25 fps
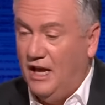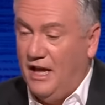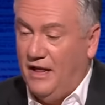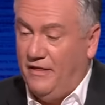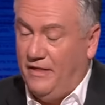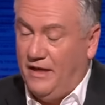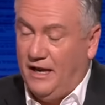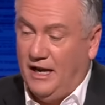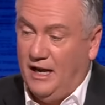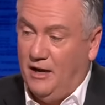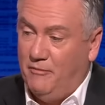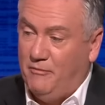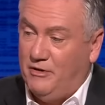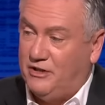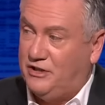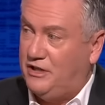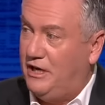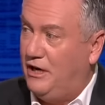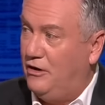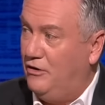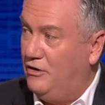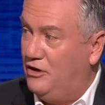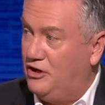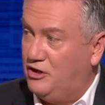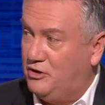they're going to miss
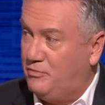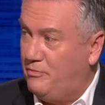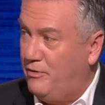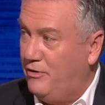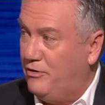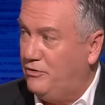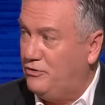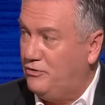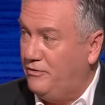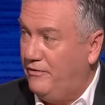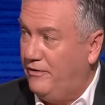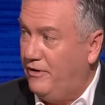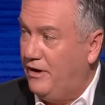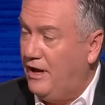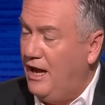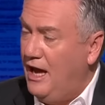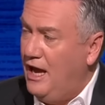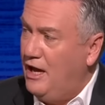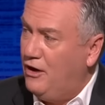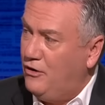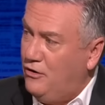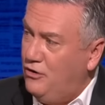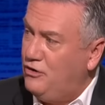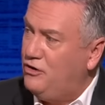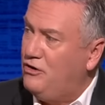out on the spiritual value.
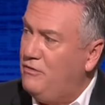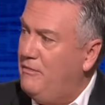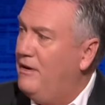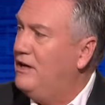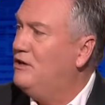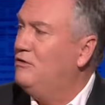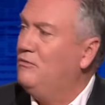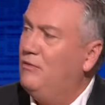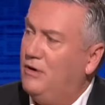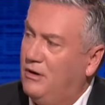Could you imagine what